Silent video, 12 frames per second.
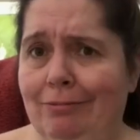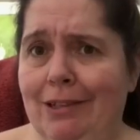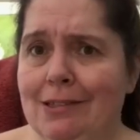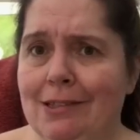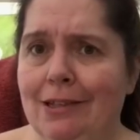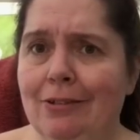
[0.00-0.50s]

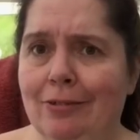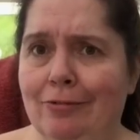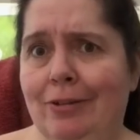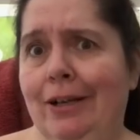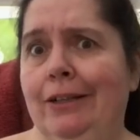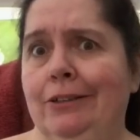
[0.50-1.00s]
They say they're
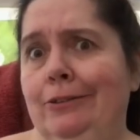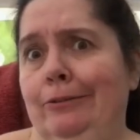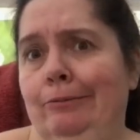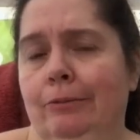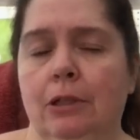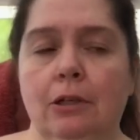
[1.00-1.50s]
fresh
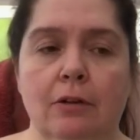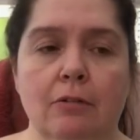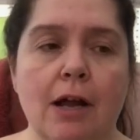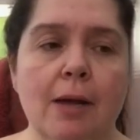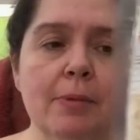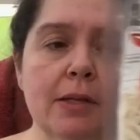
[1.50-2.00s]

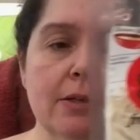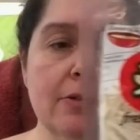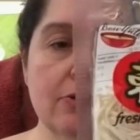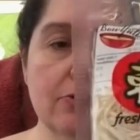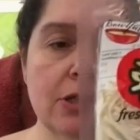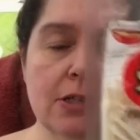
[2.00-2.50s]
ramen
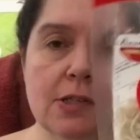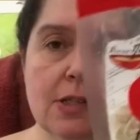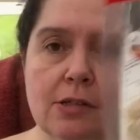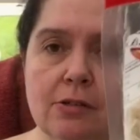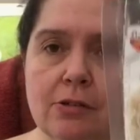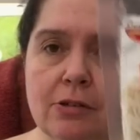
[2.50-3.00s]
noodles.
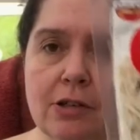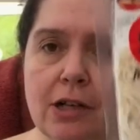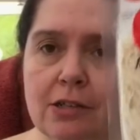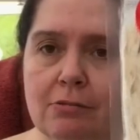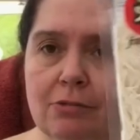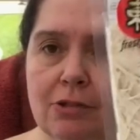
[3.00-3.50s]
So they're
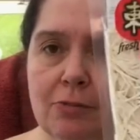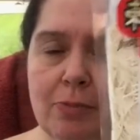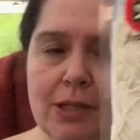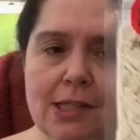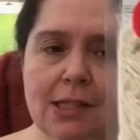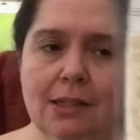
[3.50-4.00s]
not, they're
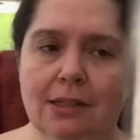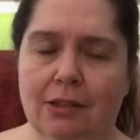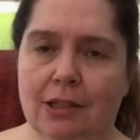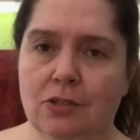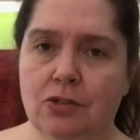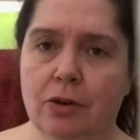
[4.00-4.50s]
basically
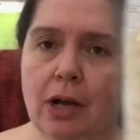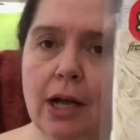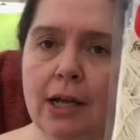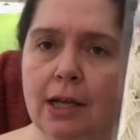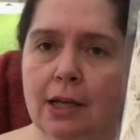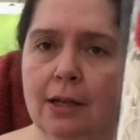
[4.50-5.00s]
not
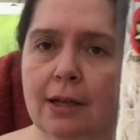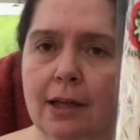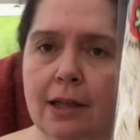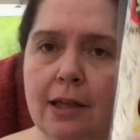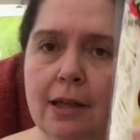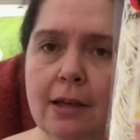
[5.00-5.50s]
dry.
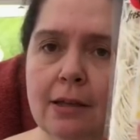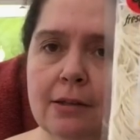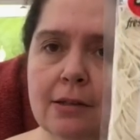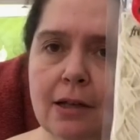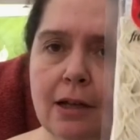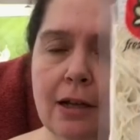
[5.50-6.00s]

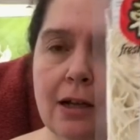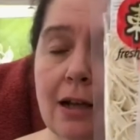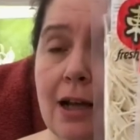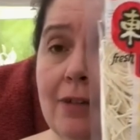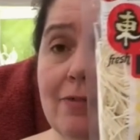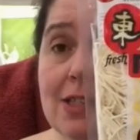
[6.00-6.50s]
And uh,
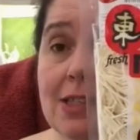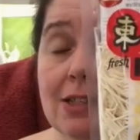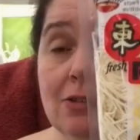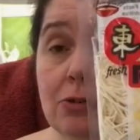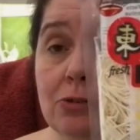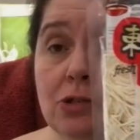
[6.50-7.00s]
I have a
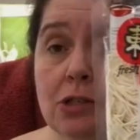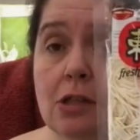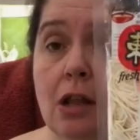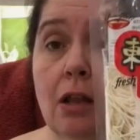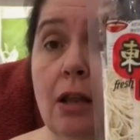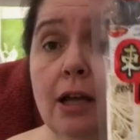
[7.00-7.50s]
son who just
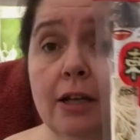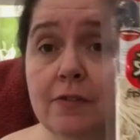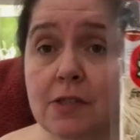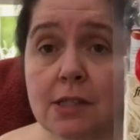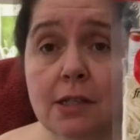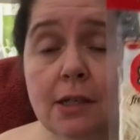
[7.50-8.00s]

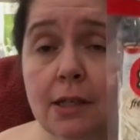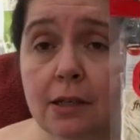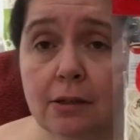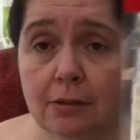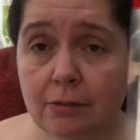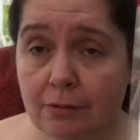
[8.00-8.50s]
loves to
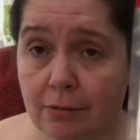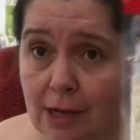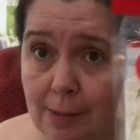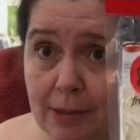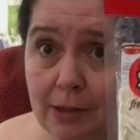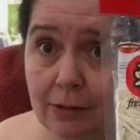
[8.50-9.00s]
eat
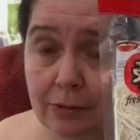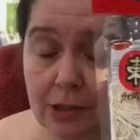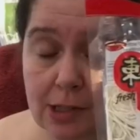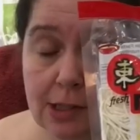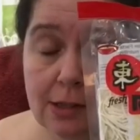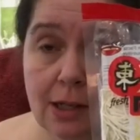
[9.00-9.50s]
ramen
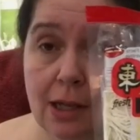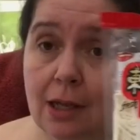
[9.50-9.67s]
noodles.